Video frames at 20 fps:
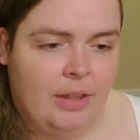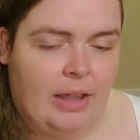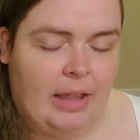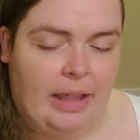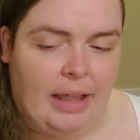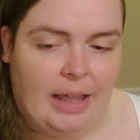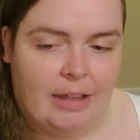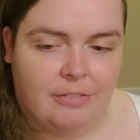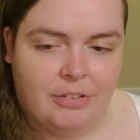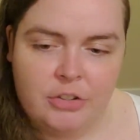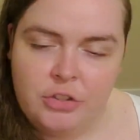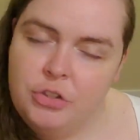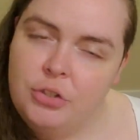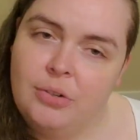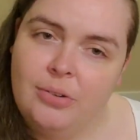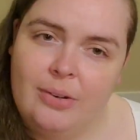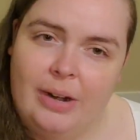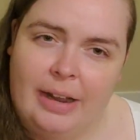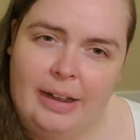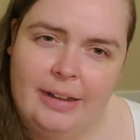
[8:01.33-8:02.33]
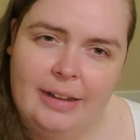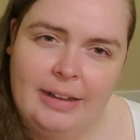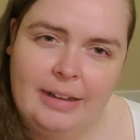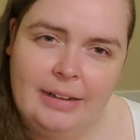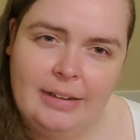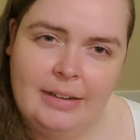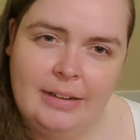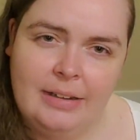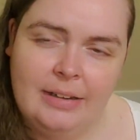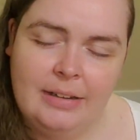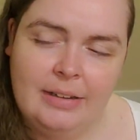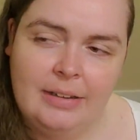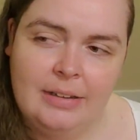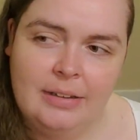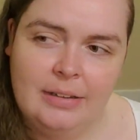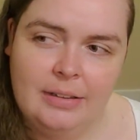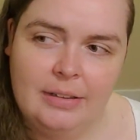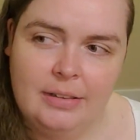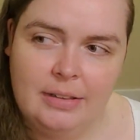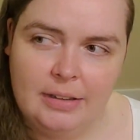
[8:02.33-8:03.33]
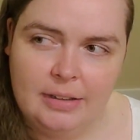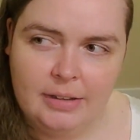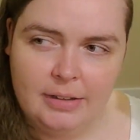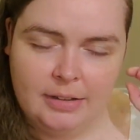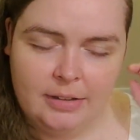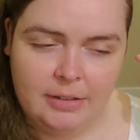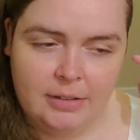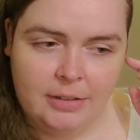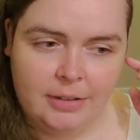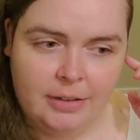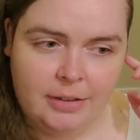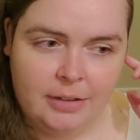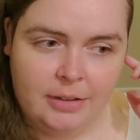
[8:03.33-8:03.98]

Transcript: I haven't tried the